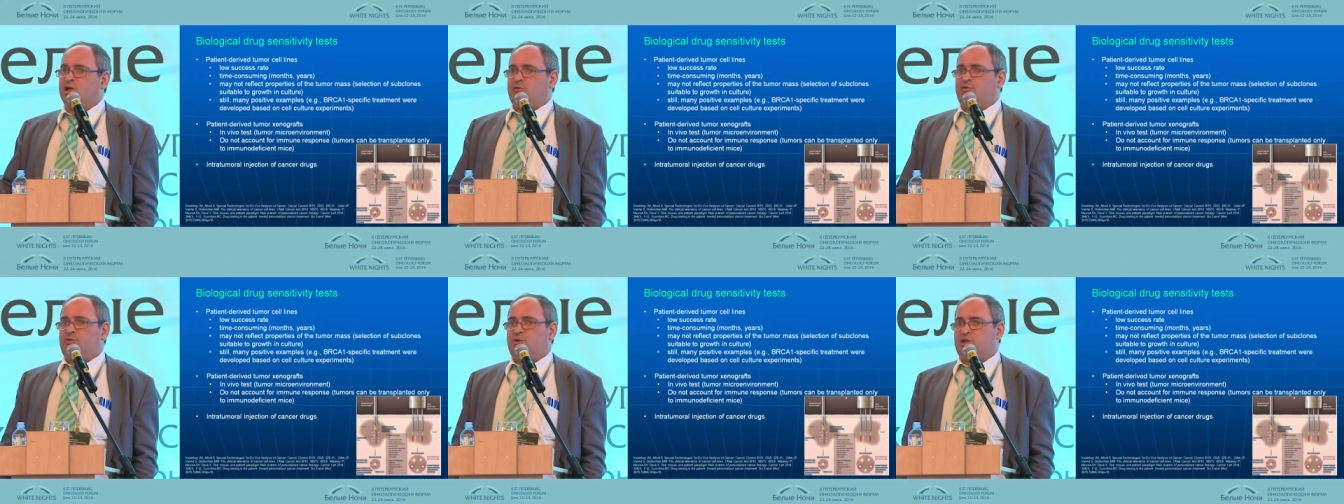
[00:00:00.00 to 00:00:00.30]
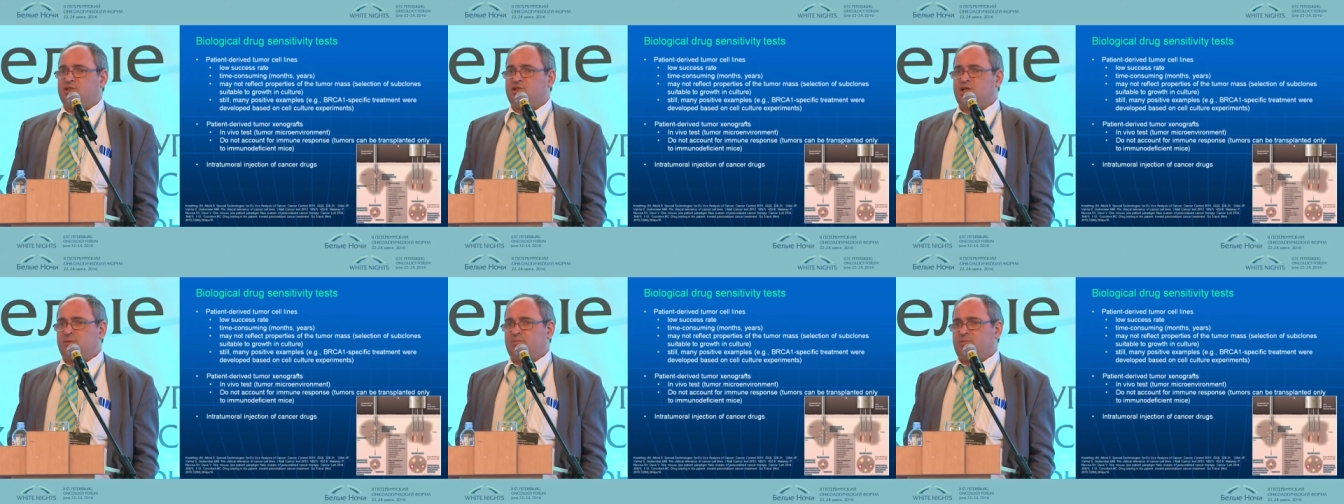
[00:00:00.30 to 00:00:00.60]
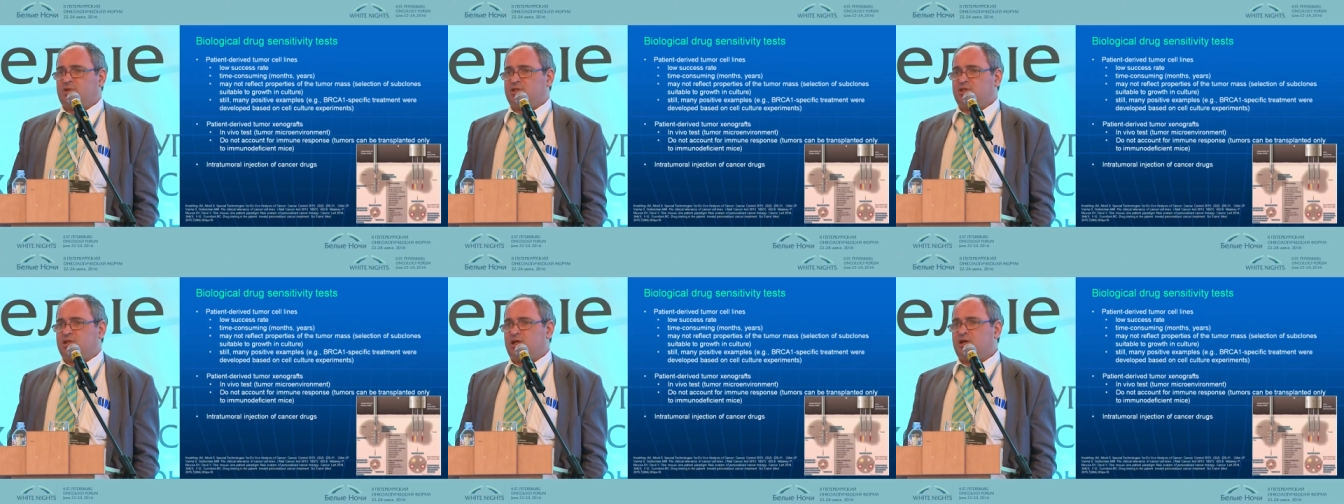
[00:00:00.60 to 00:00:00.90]
For
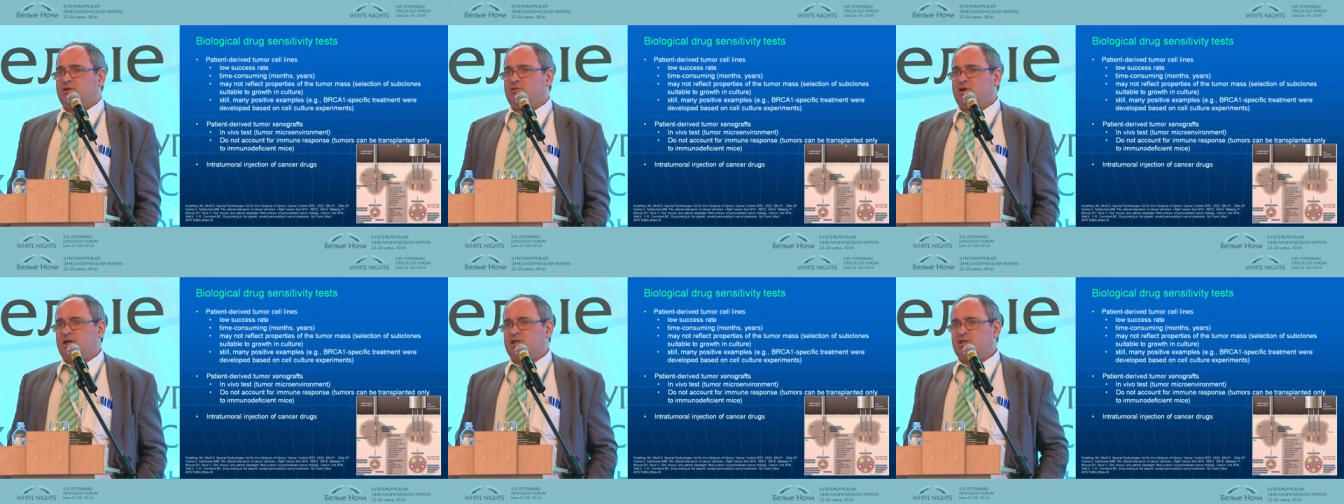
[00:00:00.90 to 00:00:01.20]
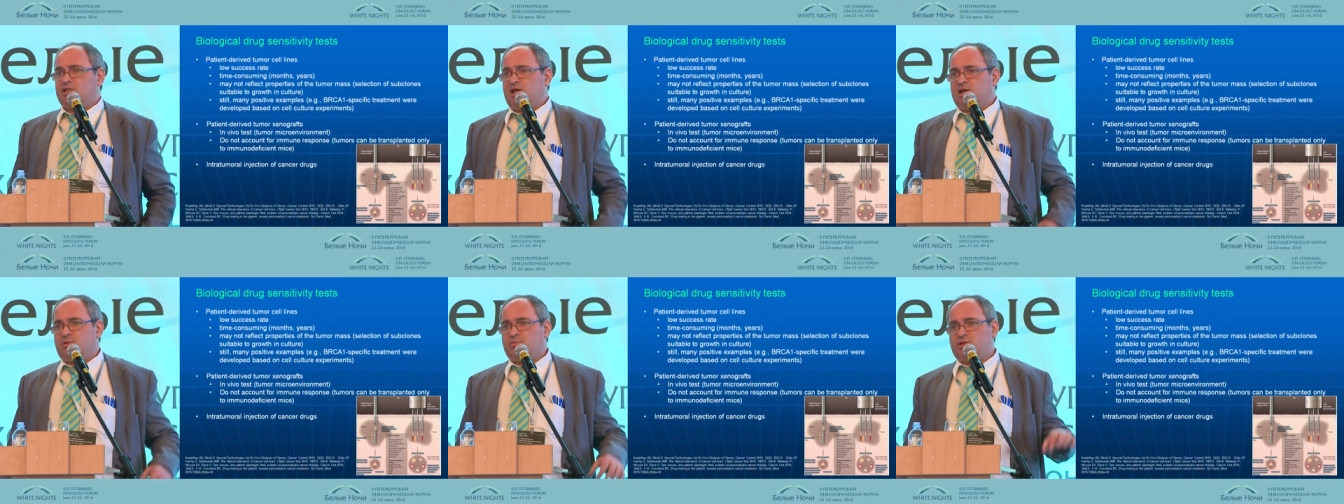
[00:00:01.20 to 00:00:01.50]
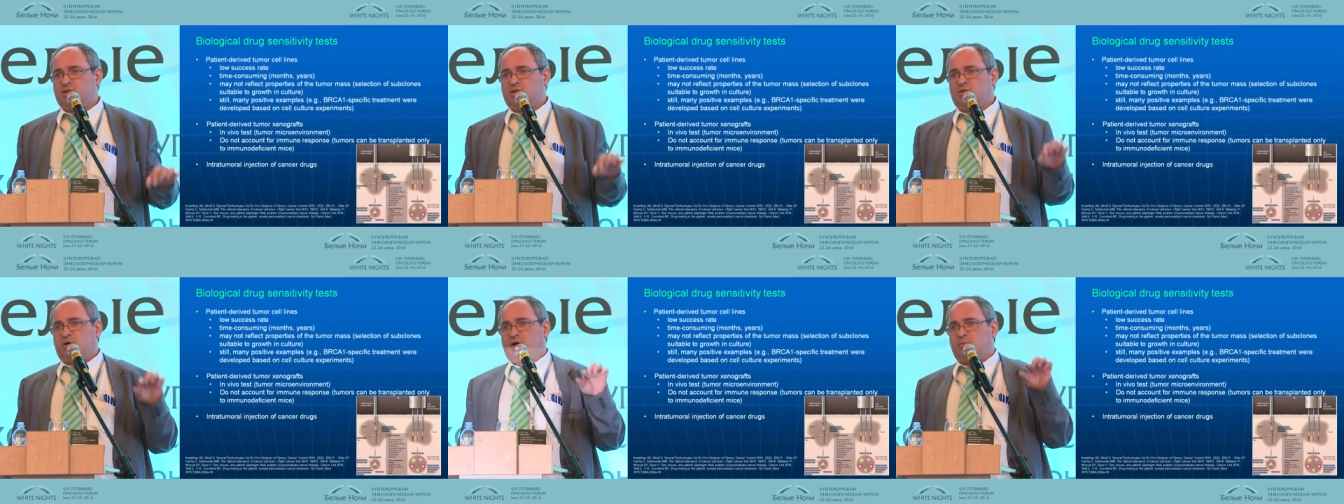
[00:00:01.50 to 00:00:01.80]
example, there are
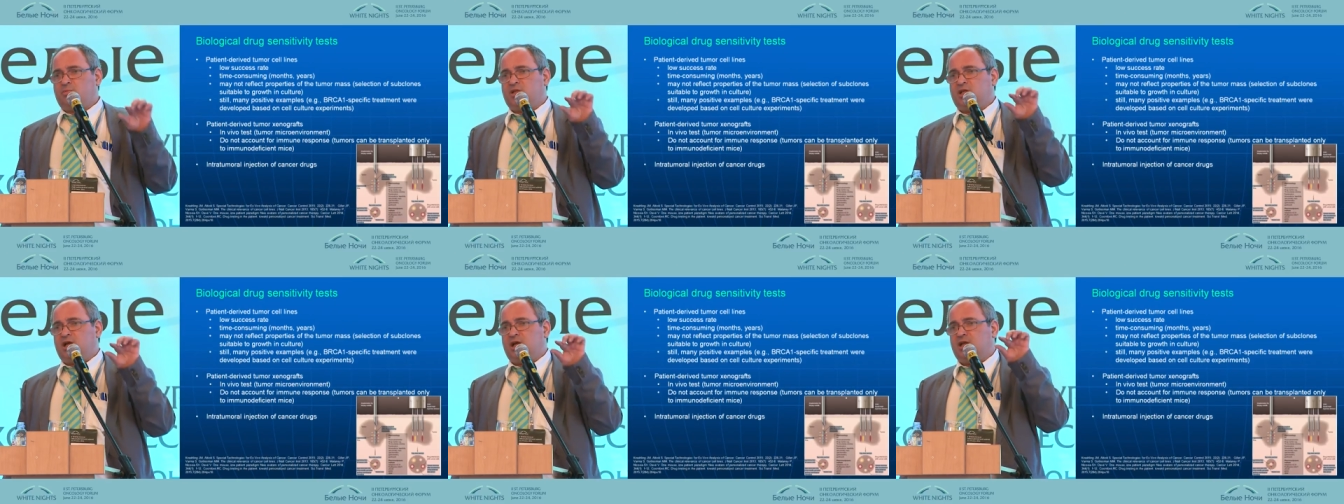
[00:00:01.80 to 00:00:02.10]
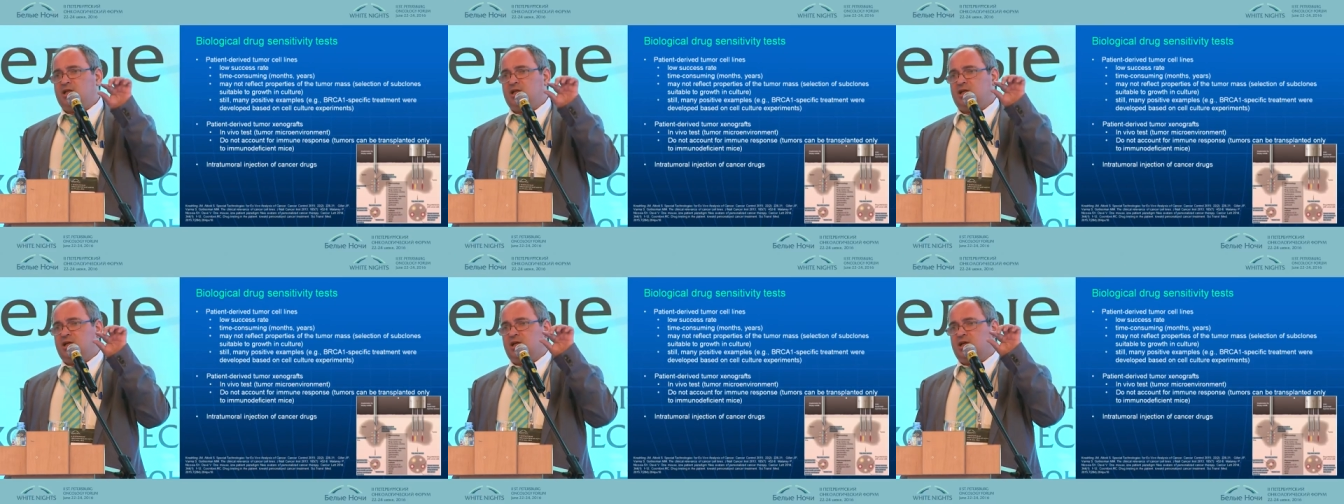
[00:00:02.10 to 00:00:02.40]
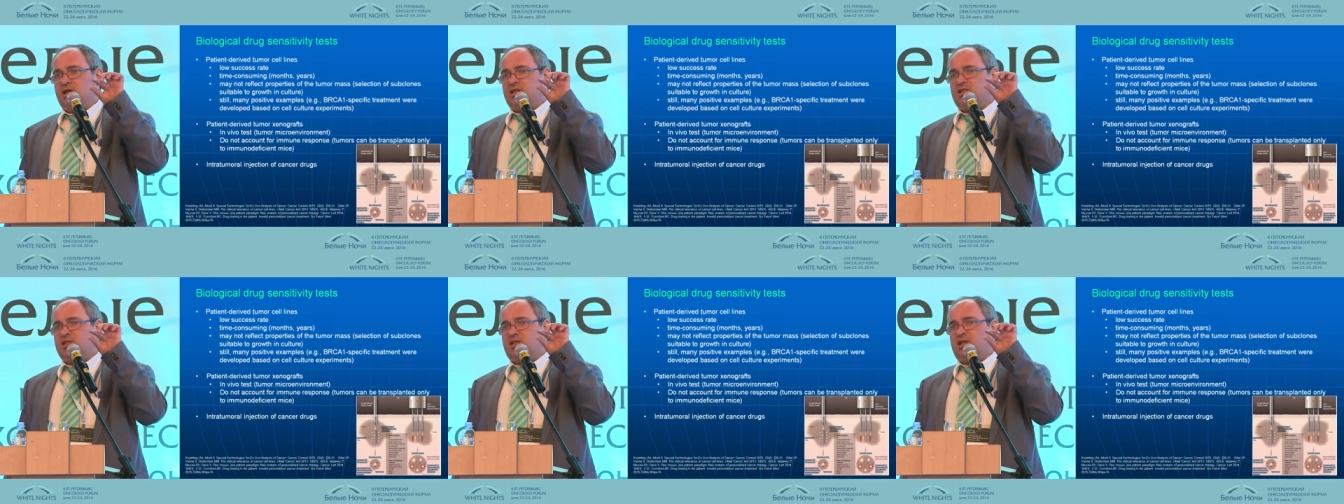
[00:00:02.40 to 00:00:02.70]
attempts to obtain
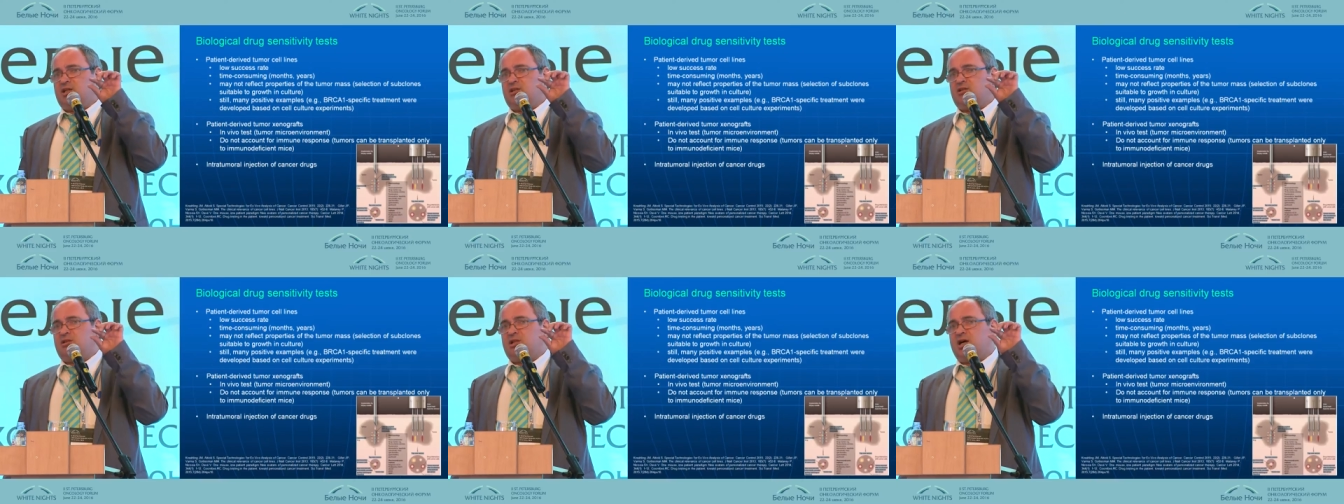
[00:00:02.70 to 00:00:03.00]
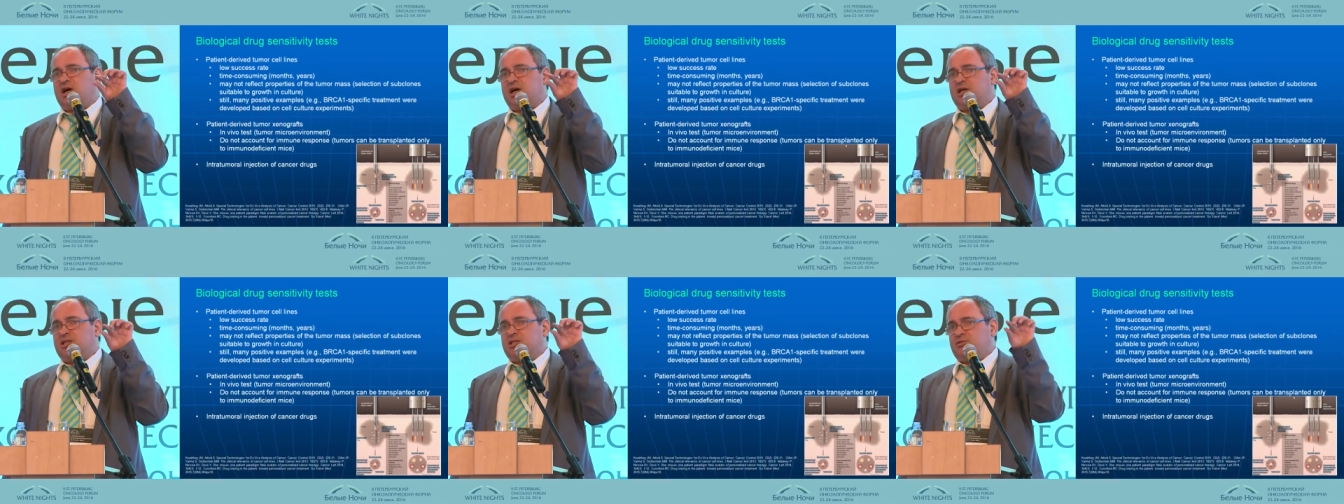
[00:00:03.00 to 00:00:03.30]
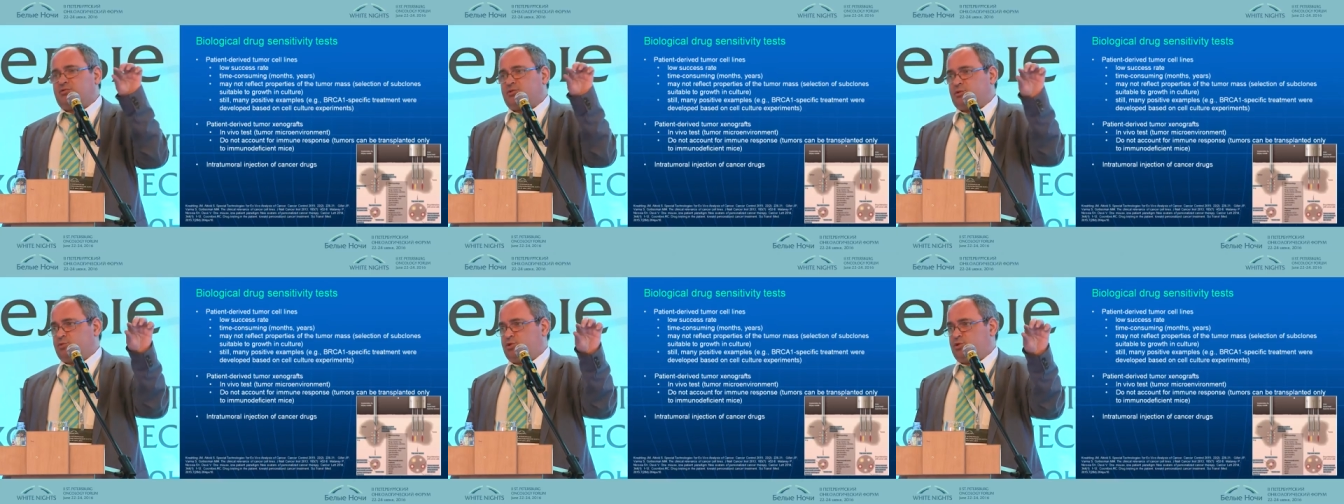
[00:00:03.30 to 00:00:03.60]
cell
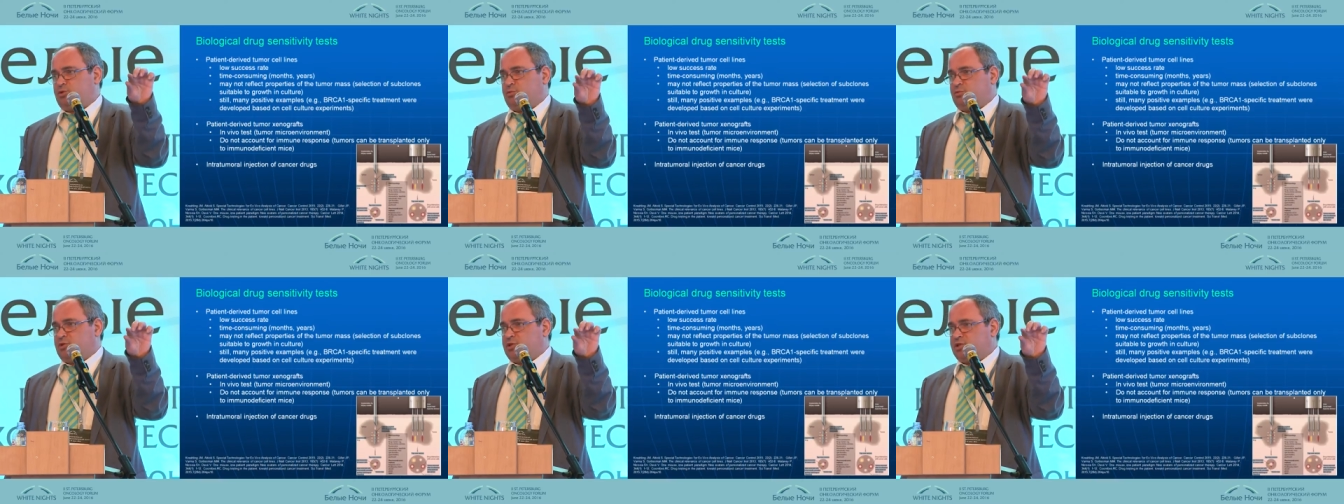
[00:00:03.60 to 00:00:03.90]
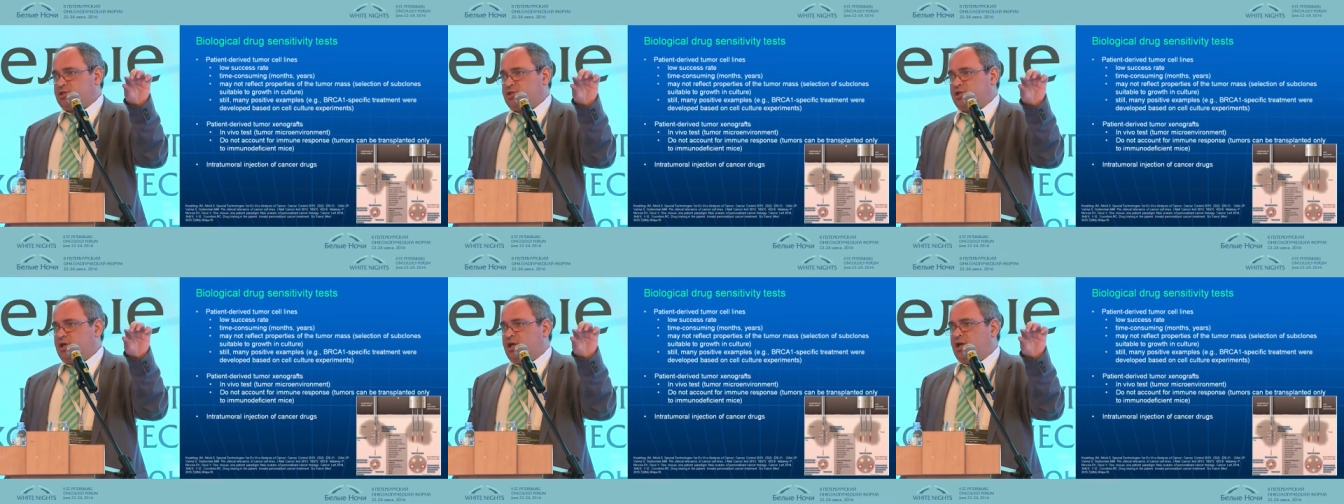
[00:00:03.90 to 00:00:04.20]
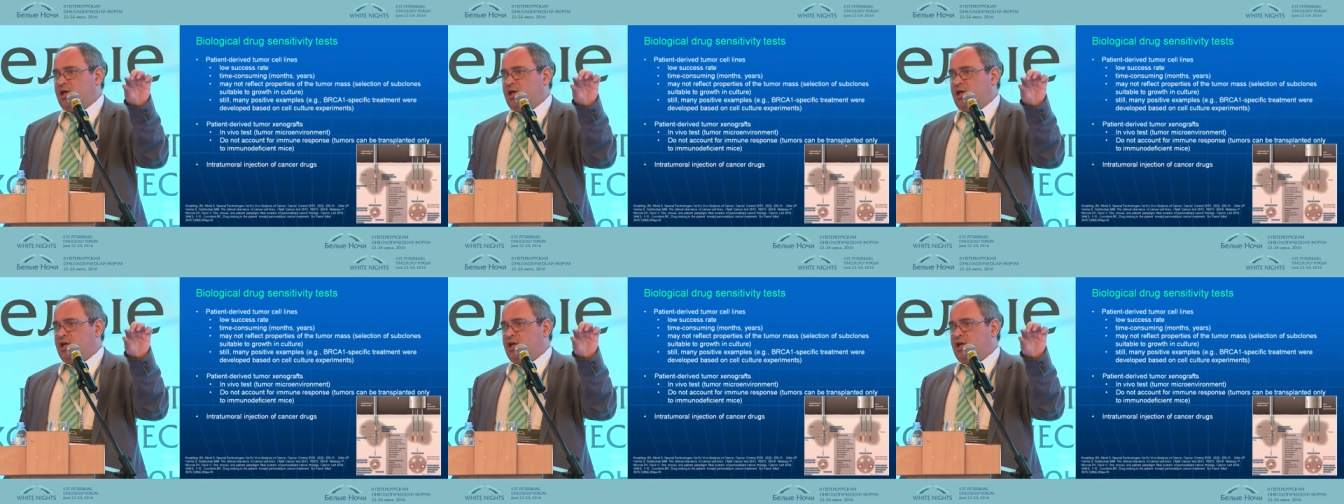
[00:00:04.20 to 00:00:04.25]
lines from tumors